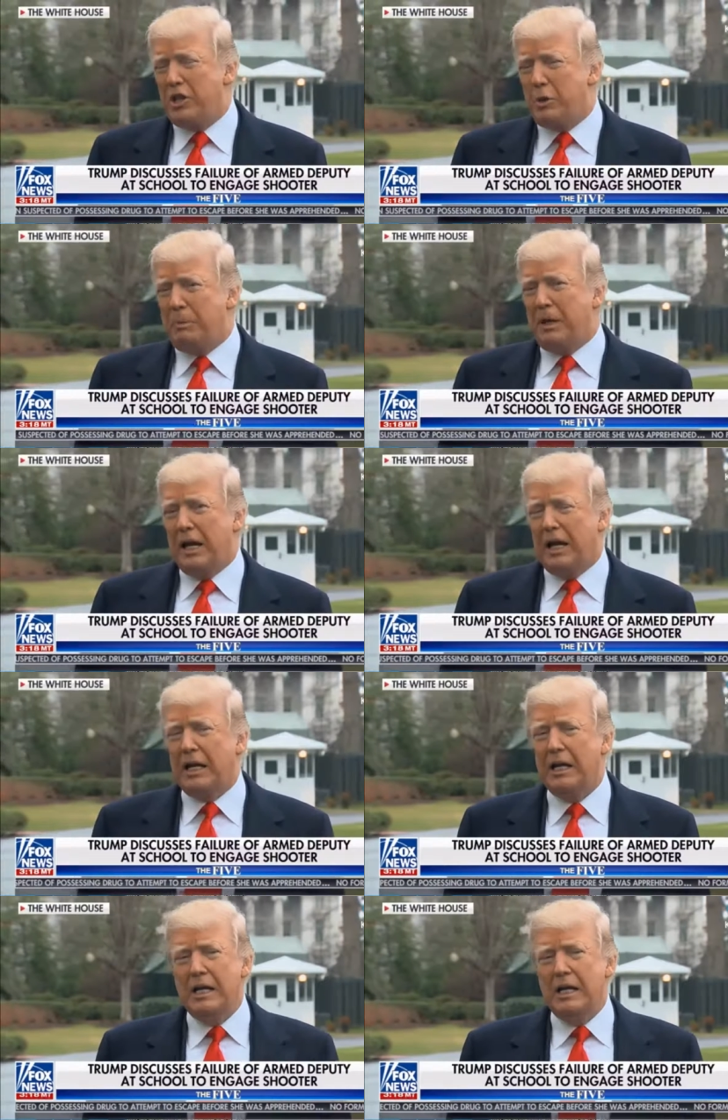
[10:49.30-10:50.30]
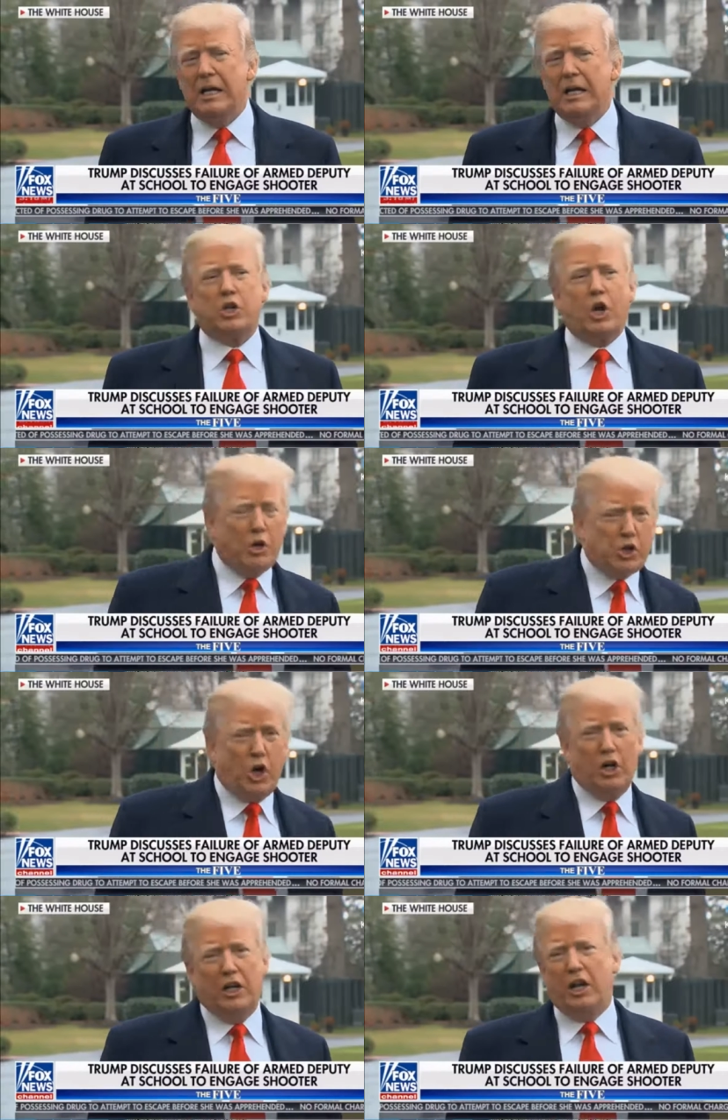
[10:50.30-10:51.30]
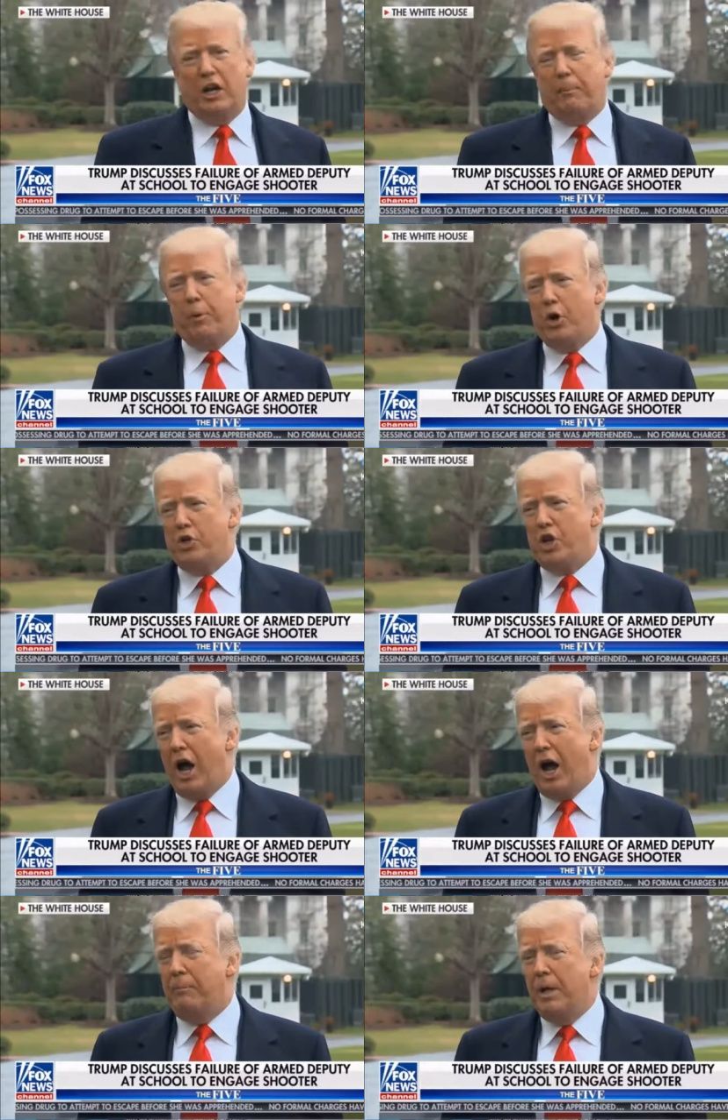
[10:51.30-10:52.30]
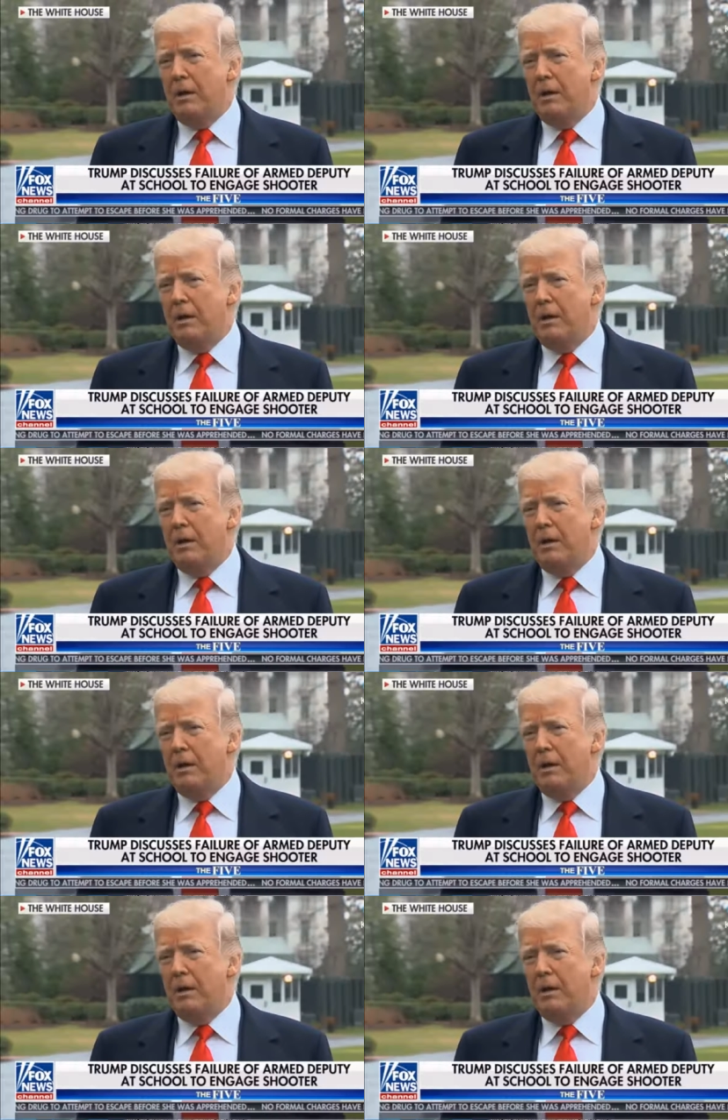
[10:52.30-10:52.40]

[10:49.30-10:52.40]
at the beginning. So he certainly did a poor job.